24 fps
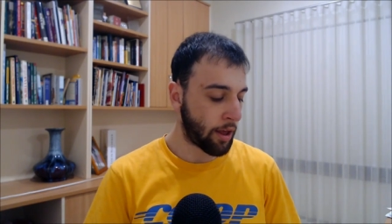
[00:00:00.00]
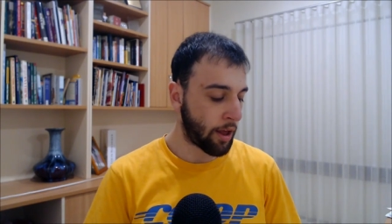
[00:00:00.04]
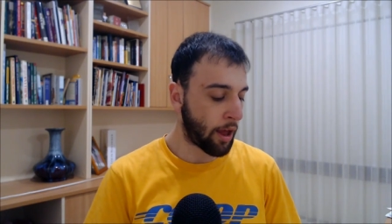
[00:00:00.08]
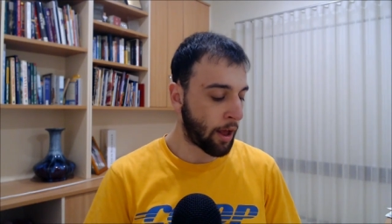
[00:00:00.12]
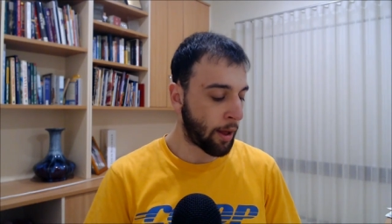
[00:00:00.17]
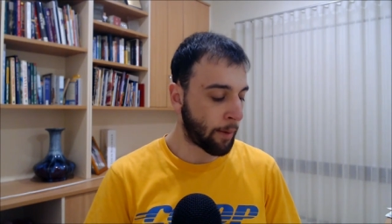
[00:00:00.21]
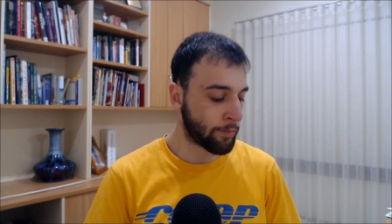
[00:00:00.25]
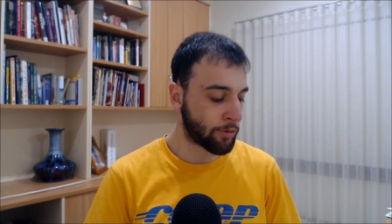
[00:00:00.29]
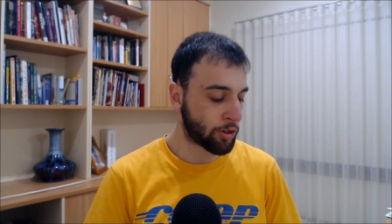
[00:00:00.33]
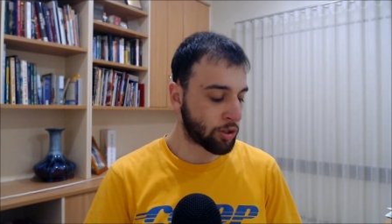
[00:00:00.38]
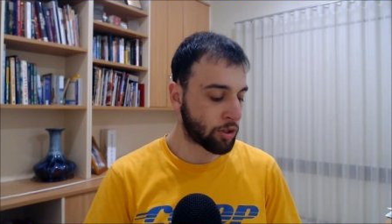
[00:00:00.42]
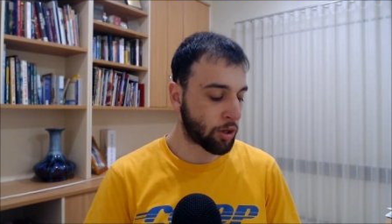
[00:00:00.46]

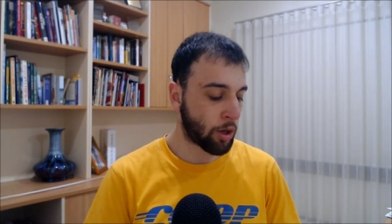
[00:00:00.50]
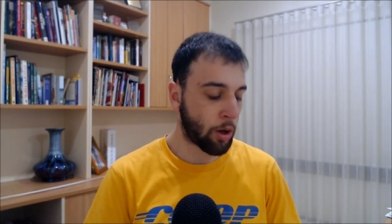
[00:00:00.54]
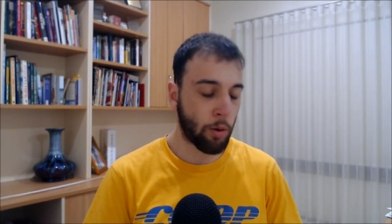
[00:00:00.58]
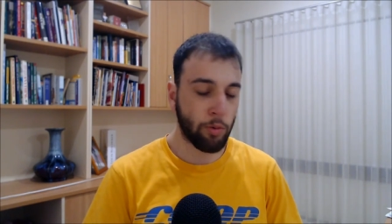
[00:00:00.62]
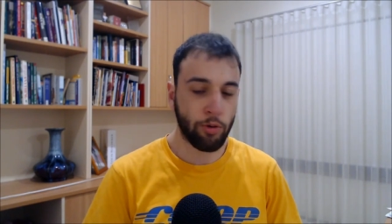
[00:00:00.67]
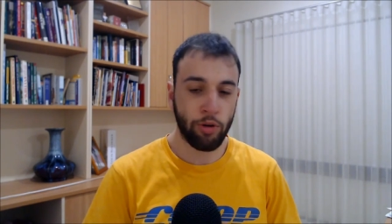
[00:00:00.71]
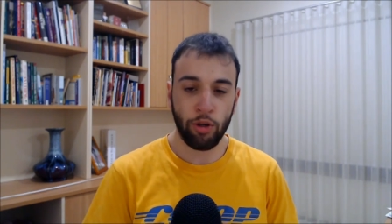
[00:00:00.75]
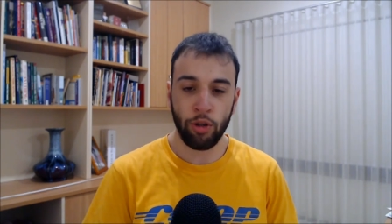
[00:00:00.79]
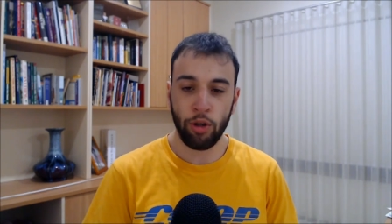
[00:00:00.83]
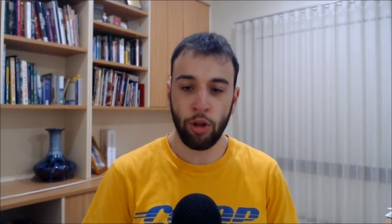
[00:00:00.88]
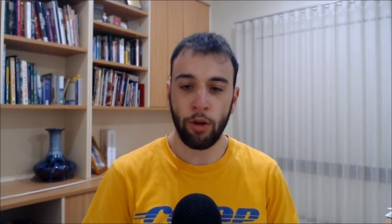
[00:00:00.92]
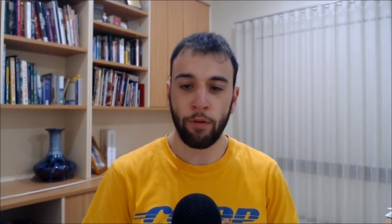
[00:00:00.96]
just hold
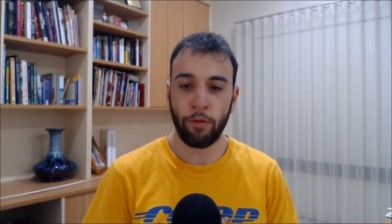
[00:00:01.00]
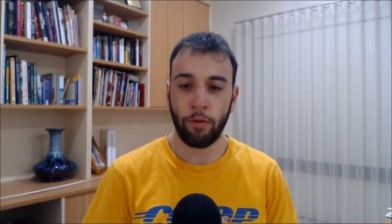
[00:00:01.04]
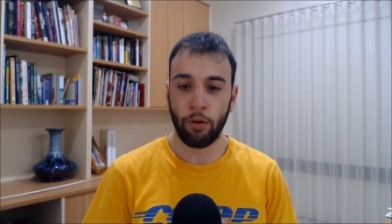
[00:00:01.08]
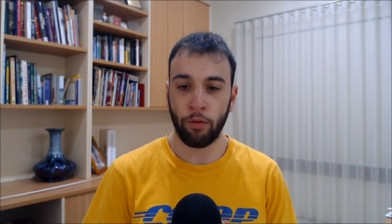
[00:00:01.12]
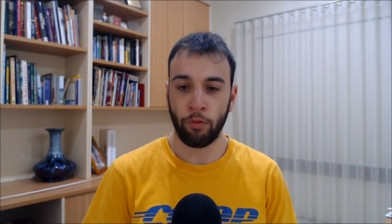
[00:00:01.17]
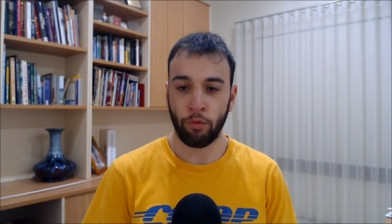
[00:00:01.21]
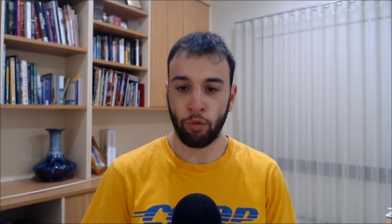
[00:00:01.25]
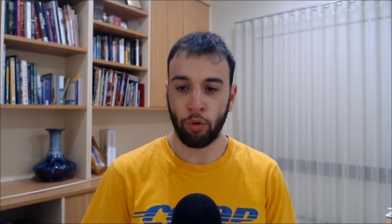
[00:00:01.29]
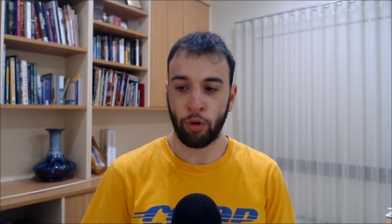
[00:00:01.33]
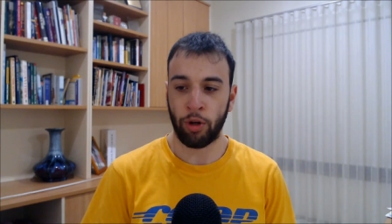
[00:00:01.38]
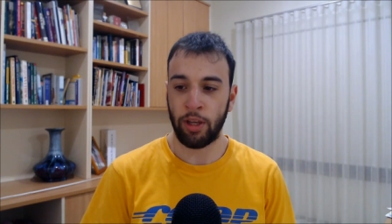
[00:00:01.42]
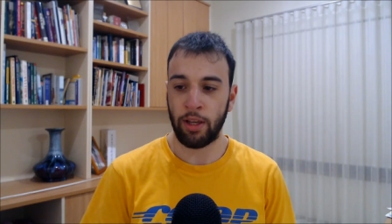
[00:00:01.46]
your nerve on
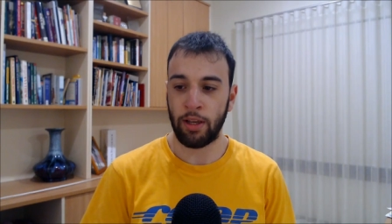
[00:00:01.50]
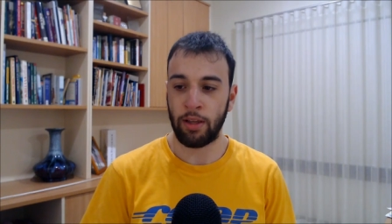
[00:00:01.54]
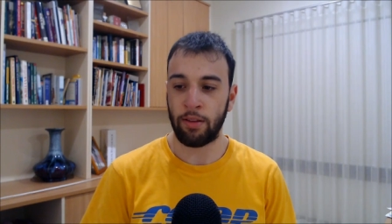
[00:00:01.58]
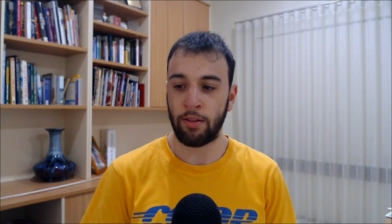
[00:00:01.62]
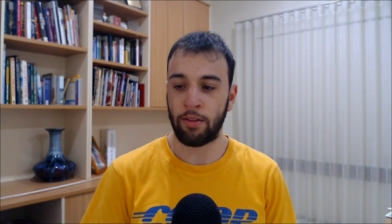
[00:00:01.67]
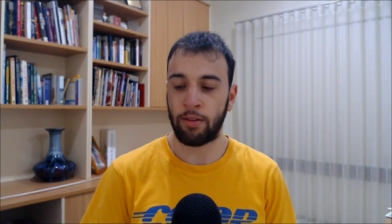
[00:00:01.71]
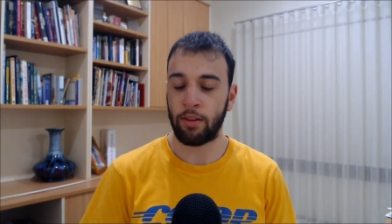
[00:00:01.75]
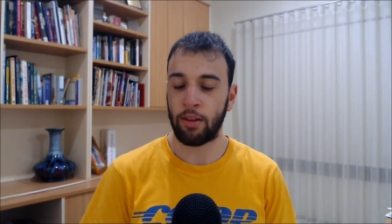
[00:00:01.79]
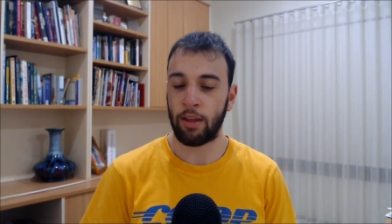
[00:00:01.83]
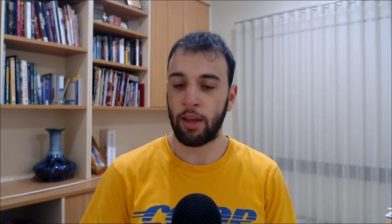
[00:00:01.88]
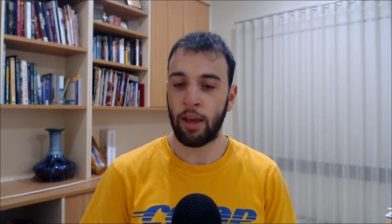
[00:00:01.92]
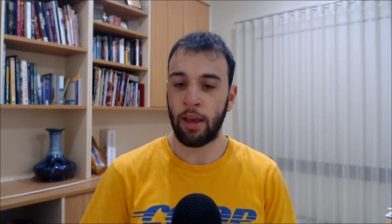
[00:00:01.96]

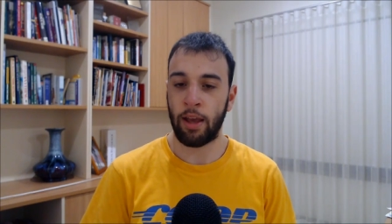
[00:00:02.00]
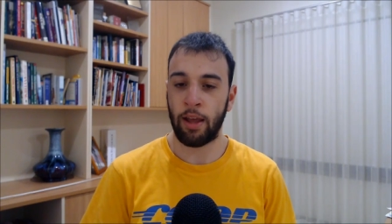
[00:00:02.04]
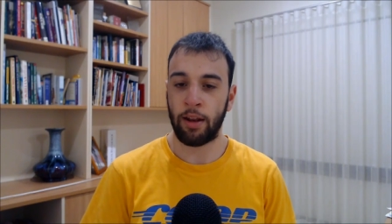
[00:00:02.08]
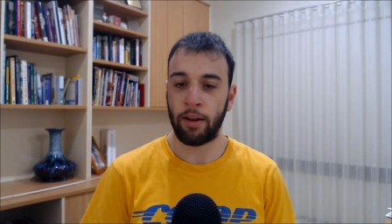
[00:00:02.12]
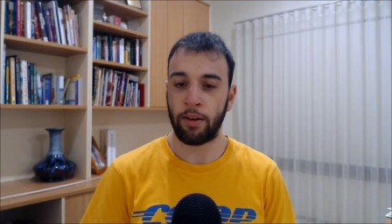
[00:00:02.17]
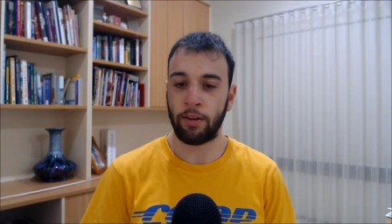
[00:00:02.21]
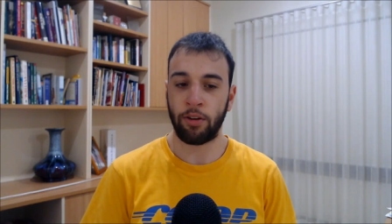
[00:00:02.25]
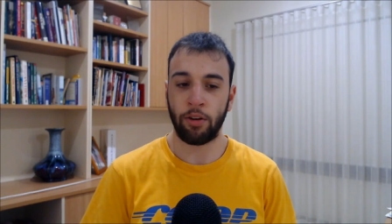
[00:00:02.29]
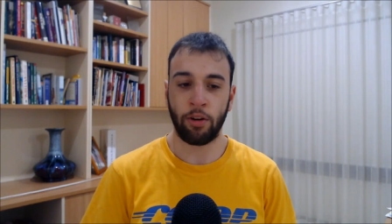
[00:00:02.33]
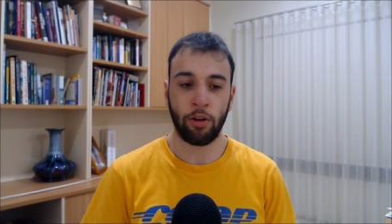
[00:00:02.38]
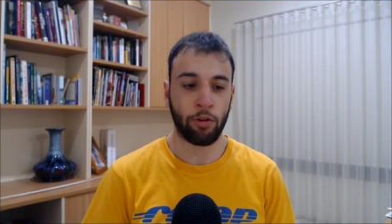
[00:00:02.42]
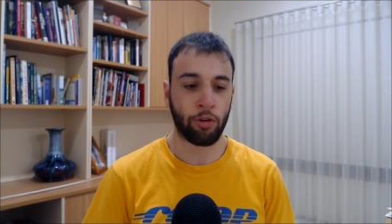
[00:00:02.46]
rookies,
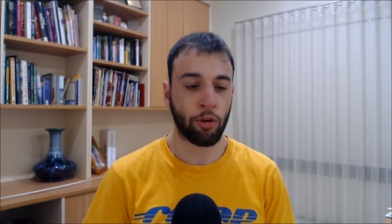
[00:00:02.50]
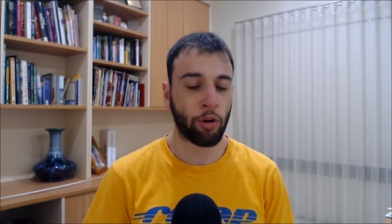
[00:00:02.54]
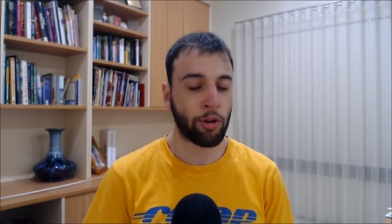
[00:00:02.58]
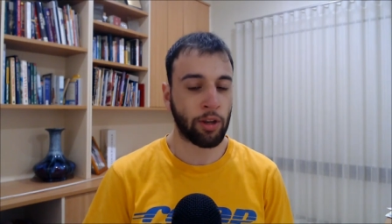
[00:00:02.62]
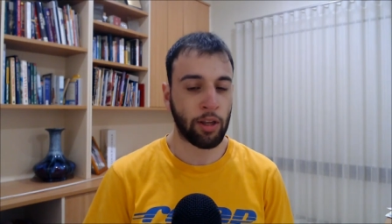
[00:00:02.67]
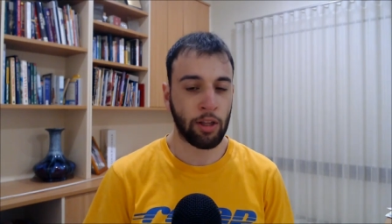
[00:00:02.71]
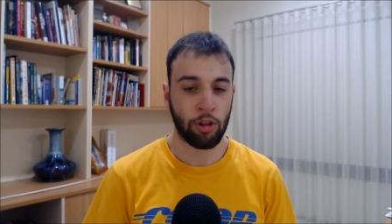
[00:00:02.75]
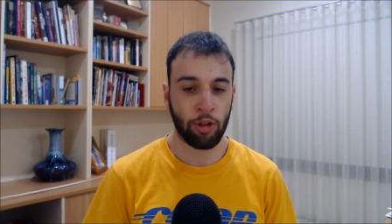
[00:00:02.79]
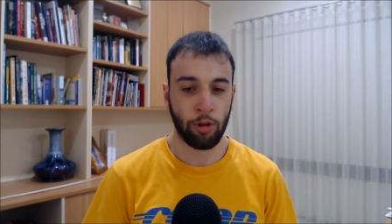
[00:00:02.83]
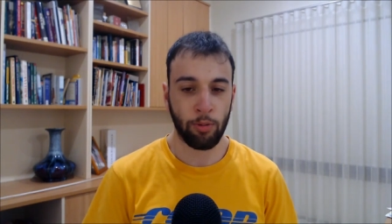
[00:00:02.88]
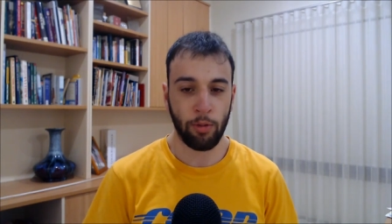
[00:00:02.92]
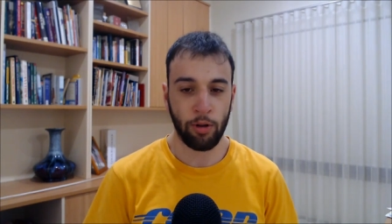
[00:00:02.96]
and don't
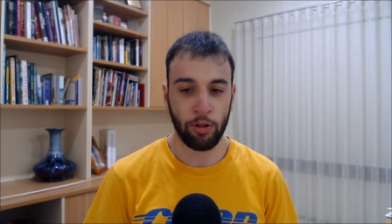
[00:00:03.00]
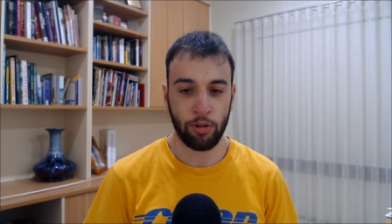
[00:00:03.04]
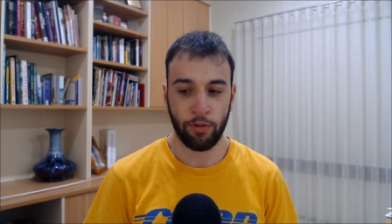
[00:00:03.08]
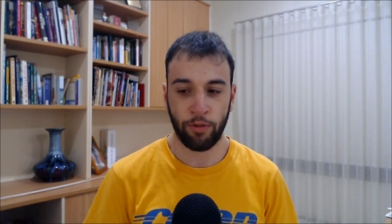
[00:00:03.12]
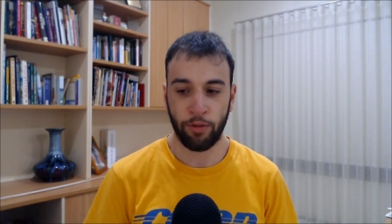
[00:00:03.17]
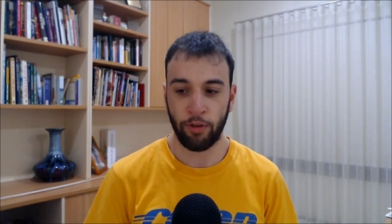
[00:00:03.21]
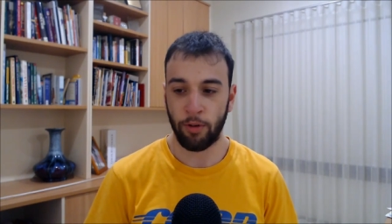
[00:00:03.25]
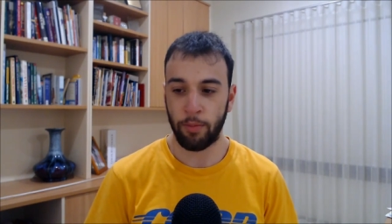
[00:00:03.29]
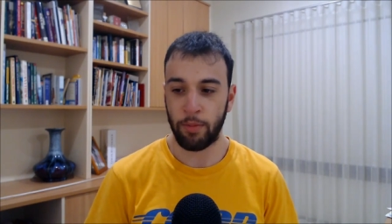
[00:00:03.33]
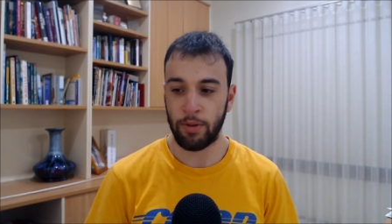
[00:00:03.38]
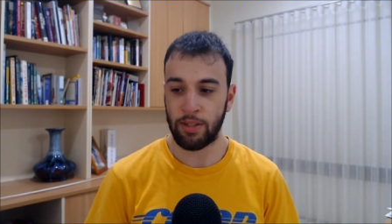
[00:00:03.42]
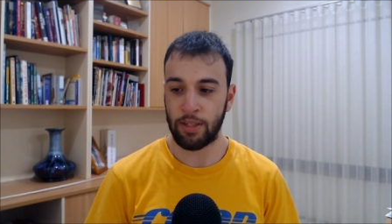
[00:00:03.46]
get too much
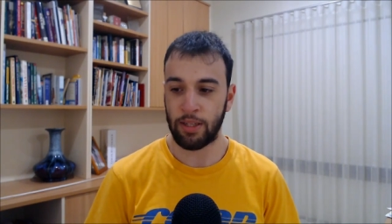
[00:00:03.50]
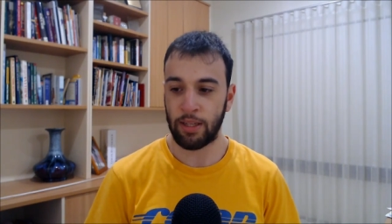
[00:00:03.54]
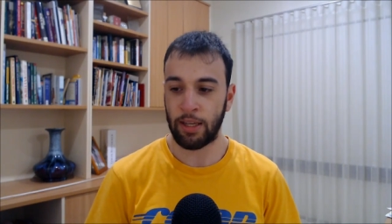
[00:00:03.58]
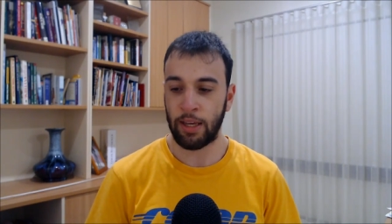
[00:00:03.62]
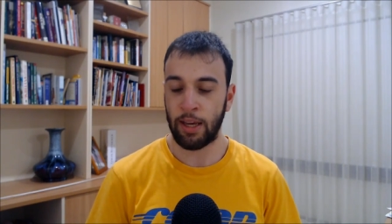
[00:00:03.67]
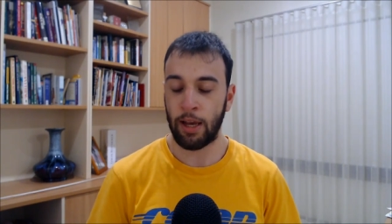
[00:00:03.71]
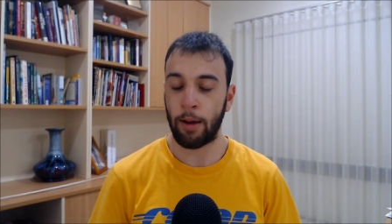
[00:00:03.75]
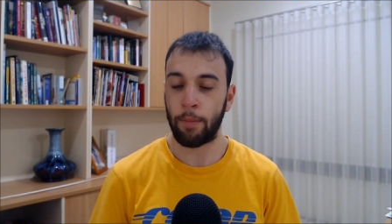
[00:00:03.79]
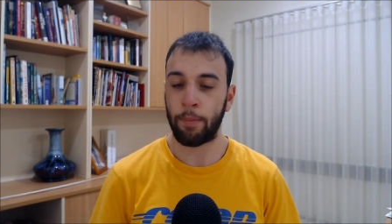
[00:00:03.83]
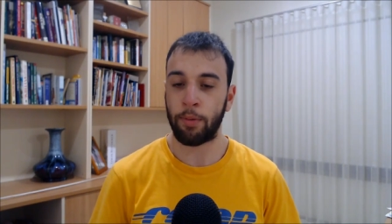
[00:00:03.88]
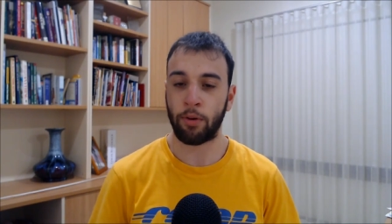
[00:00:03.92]
fear of missing out,